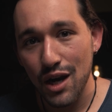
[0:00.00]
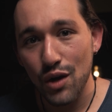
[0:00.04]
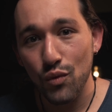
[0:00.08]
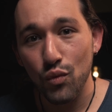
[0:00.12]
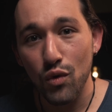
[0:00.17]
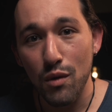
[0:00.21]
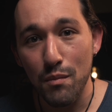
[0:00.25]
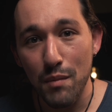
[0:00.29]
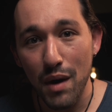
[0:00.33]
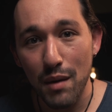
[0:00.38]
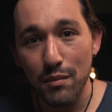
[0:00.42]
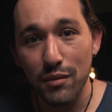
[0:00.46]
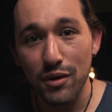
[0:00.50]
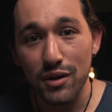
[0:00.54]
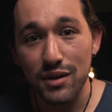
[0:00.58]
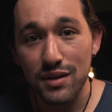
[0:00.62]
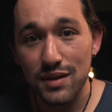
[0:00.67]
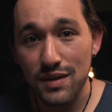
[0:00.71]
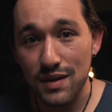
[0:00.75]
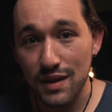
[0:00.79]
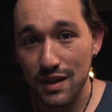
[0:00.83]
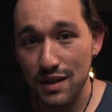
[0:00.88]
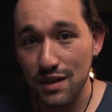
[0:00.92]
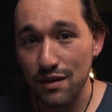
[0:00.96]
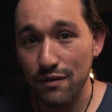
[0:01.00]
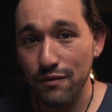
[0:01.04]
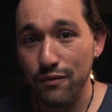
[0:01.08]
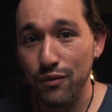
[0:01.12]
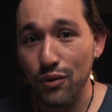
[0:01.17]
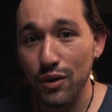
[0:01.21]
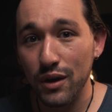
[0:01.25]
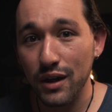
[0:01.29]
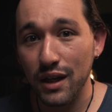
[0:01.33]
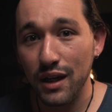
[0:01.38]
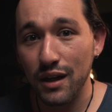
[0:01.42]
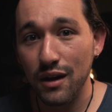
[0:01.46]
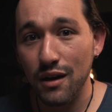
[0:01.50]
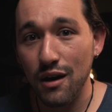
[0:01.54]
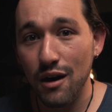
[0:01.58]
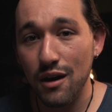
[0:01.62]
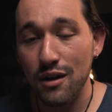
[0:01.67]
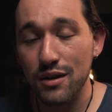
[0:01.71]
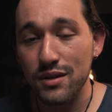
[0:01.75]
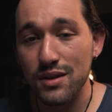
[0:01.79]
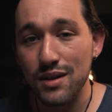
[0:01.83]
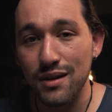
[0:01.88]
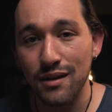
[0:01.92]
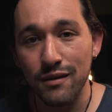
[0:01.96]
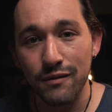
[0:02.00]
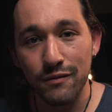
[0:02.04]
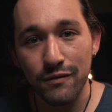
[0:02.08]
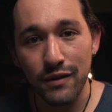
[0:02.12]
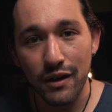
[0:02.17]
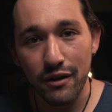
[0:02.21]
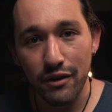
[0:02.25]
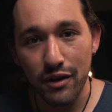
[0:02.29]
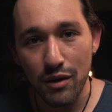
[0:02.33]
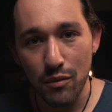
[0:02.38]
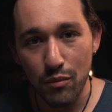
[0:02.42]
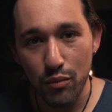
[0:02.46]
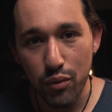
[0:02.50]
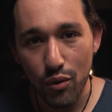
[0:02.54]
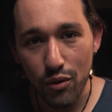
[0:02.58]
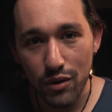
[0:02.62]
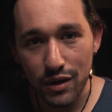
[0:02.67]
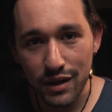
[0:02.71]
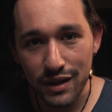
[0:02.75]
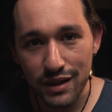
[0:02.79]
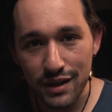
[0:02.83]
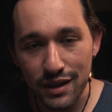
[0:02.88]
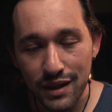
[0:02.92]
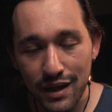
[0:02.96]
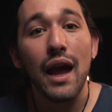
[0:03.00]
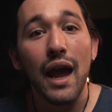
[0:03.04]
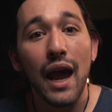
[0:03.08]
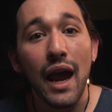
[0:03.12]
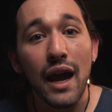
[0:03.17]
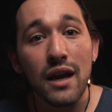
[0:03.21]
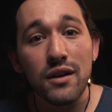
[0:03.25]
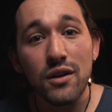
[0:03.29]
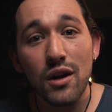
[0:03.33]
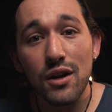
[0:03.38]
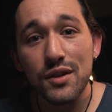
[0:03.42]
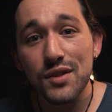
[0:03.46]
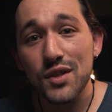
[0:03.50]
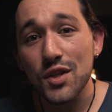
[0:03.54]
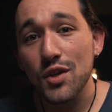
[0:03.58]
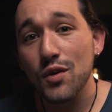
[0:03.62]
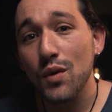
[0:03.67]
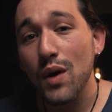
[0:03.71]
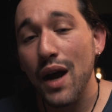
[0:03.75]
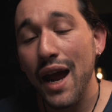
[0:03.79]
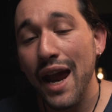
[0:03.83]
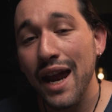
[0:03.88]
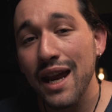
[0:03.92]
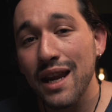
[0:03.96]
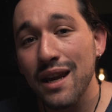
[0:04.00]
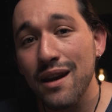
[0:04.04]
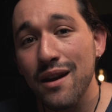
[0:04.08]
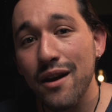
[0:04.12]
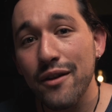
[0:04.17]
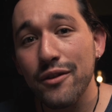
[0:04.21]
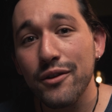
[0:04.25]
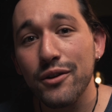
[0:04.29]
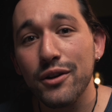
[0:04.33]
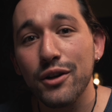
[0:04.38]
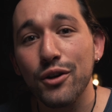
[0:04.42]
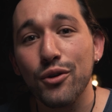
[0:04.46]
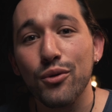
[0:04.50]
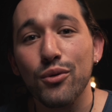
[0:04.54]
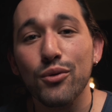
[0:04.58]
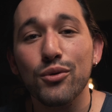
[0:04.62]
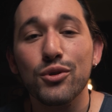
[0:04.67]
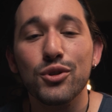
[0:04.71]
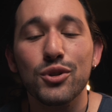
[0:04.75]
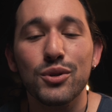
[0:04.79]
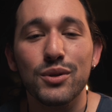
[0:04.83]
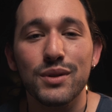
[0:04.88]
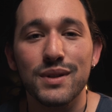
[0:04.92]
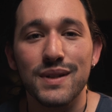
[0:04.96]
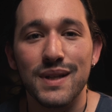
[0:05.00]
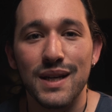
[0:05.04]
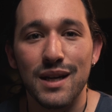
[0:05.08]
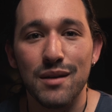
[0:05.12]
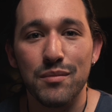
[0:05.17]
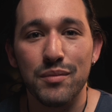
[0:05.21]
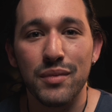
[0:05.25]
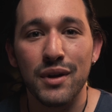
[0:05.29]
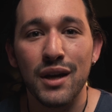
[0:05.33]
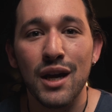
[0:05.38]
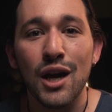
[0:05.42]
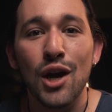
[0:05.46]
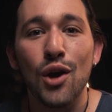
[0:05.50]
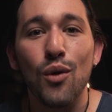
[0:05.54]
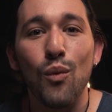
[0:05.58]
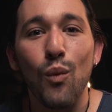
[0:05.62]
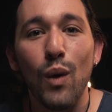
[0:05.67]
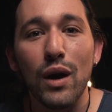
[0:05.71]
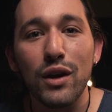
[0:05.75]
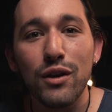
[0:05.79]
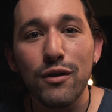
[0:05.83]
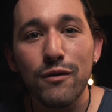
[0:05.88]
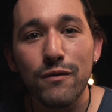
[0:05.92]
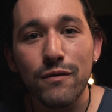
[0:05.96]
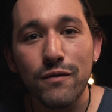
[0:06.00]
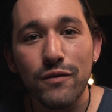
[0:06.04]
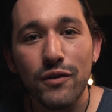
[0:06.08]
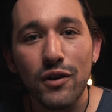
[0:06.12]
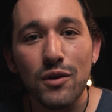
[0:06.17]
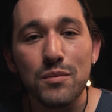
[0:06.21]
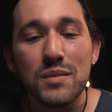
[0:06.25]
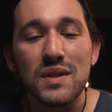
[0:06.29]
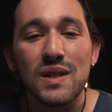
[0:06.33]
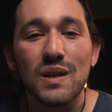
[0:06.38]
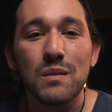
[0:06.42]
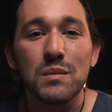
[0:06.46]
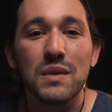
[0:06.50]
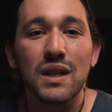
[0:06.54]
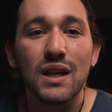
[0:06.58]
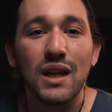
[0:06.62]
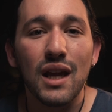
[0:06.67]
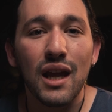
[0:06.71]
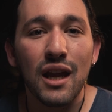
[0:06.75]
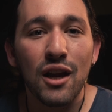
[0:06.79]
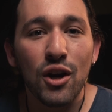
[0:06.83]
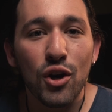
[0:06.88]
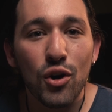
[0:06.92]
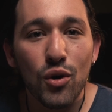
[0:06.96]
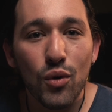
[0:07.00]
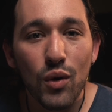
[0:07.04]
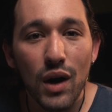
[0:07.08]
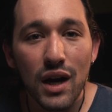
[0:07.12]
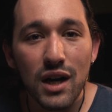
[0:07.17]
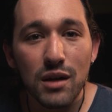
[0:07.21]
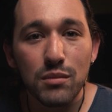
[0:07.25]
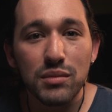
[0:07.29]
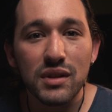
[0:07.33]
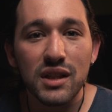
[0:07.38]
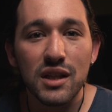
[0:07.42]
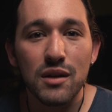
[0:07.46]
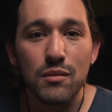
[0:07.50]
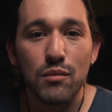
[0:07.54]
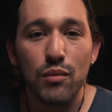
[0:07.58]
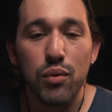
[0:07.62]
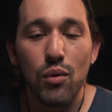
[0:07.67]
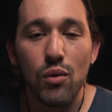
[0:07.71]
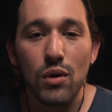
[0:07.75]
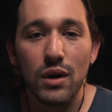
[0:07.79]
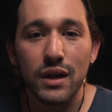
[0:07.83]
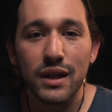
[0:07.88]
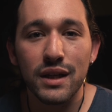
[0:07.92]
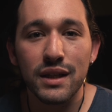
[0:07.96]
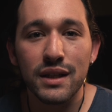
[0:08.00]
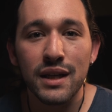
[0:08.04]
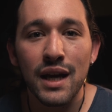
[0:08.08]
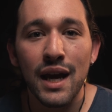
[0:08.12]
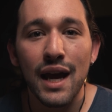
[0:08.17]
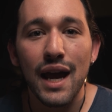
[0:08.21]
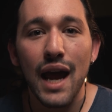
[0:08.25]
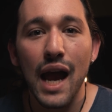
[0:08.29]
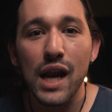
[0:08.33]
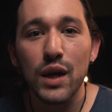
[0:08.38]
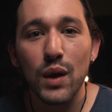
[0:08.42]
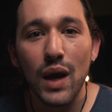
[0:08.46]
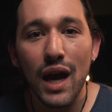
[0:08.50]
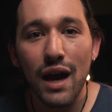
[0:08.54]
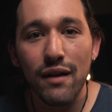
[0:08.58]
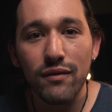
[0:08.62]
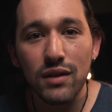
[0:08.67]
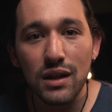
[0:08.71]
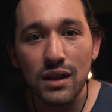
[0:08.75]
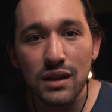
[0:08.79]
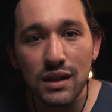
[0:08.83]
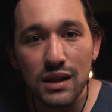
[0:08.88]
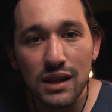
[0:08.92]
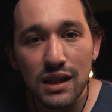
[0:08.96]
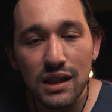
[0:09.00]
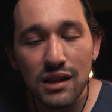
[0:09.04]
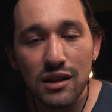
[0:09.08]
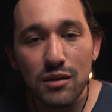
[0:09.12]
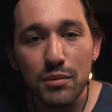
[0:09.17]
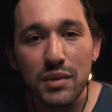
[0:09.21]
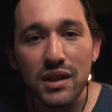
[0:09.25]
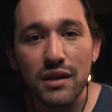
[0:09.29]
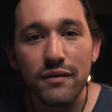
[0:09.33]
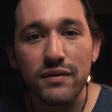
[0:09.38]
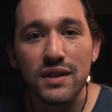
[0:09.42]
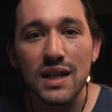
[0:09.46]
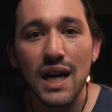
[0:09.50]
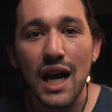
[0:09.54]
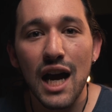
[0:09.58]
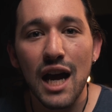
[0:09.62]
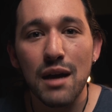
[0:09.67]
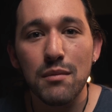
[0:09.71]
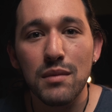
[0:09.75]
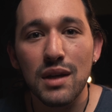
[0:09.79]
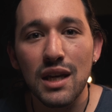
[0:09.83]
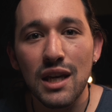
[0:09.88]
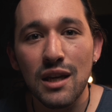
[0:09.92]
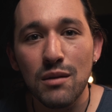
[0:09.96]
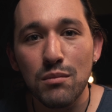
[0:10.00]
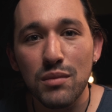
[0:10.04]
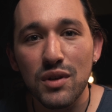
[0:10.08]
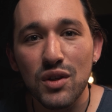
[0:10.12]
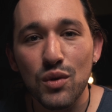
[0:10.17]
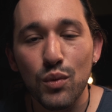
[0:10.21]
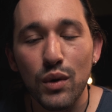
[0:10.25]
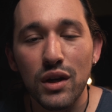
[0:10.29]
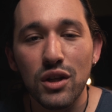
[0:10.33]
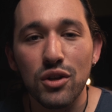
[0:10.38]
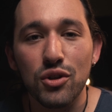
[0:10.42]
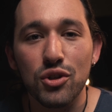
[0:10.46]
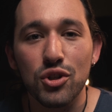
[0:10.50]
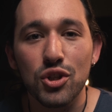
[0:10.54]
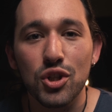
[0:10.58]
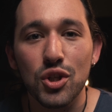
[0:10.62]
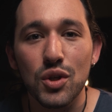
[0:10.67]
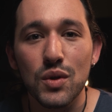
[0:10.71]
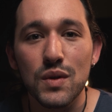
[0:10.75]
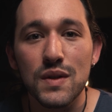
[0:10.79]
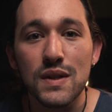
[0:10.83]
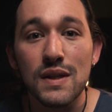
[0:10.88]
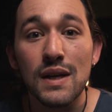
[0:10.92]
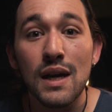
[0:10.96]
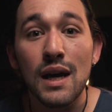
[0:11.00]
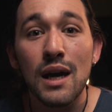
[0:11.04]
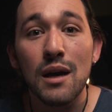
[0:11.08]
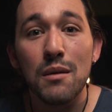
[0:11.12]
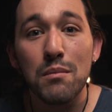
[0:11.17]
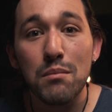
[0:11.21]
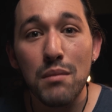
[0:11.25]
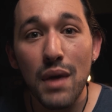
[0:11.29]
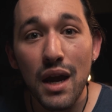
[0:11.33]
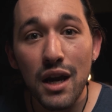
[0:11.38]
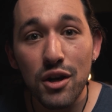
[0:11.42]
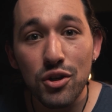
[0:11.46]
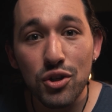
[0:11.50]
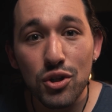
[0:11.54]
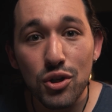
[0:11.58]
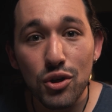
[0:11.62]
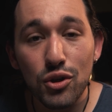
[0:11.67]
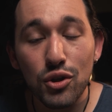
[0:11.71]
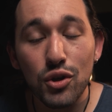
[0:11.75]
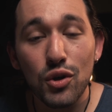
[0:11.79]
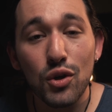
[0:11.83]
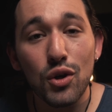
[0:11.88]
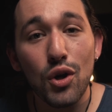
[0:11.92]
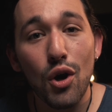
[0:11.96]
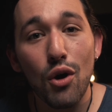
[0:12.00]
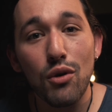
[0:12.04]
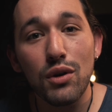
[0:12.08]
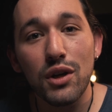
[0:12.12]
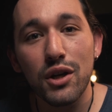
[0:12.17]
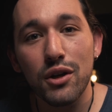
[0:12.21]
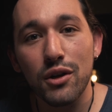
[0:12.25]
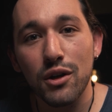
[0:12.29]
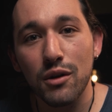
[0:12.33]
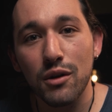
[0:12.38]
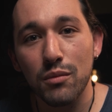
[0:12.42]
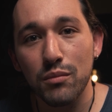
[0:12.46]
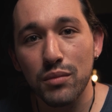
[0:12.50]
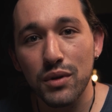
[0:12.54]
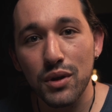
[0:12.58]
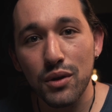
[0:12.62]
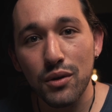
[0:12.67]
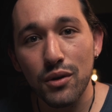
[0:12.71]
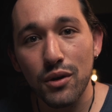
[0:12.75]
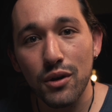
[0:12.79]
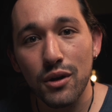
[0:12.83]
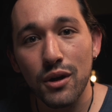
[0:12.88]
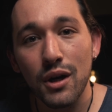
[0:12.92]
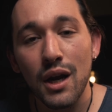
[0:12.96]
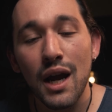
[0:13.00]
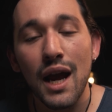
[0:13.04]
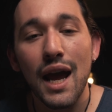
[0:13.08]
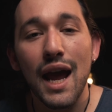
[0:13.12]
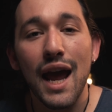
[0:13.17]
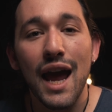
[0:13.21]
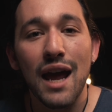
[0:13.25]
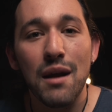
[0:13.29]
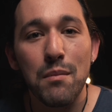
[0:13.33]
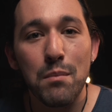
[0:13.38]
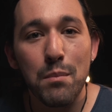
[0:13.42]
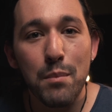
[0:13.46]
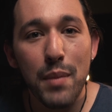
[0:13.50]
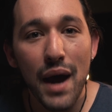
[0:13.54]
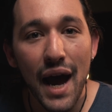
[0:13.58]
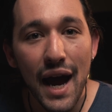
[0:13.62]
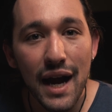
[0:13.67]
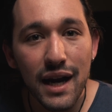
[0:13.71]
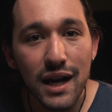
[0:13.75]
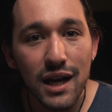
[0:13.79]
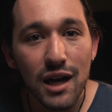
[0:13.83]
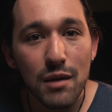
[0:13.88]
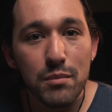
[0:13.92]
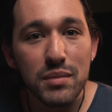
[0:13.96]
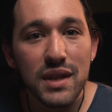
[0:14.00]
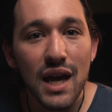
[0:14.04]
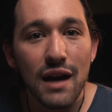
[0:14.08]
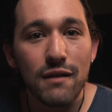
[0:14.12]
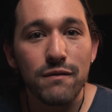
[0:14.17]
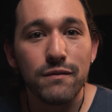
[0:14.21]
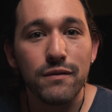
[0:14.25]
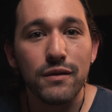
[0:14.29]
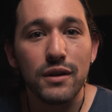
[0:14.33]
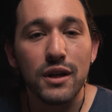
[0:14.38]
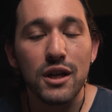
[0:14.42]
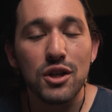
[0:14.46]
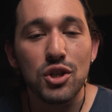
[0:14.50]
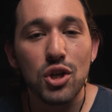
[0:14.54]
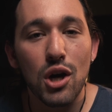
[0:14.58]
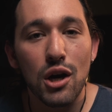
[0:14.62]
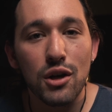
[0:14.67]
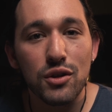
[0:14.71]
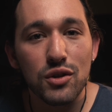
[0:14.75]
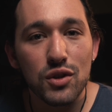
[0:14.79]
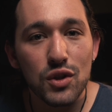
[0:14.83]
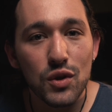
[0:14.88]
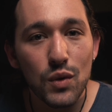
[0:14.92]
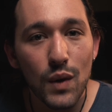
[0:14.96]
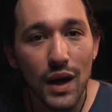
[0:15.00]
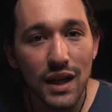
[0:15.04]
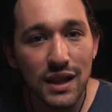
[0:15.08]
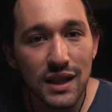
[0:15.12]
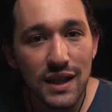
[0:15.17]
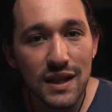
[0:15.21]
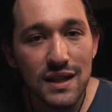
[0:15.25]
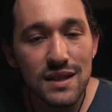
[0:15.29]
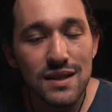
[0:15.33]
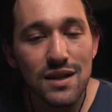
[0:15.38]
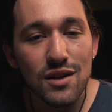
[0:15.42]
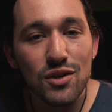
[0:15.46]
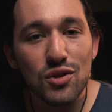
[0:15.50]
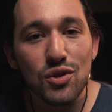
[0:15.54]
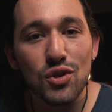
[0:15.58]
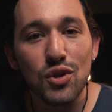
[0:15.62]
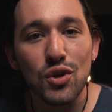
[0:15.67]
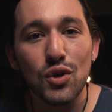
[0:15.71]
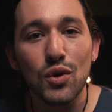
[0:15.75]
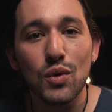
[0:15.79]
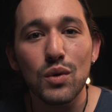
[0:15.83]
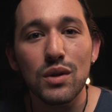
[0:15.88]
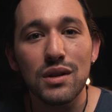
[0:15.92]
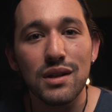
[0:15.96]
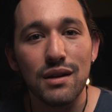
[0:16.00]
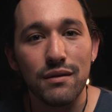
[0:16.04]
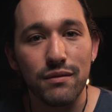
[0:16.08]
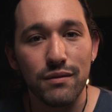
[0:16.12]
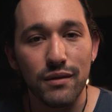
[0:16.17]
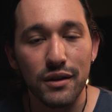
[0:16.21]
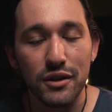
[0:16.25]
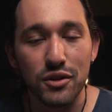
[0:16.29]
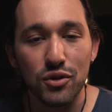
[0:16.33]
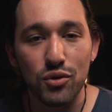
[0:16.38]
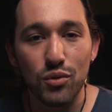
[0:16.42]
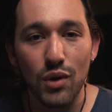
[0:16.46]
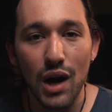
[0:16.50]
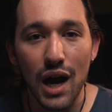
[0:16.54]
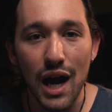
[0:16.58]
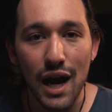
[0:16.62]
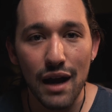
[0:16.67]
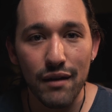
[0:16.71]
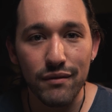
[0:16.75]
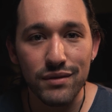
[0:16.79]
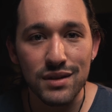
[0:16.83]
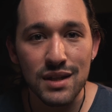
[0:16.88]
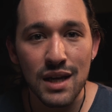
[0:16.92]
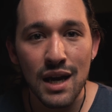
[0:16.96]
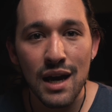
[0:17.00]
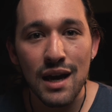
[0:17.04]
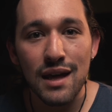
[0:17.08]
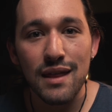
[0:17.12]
Remember, 64 gig cards are very important. And also another crucial tip, when you film something incredibly important and you have a little bit of time in between your shoots, make sure you go to your computer and back up that footage onto at least 2 different drives.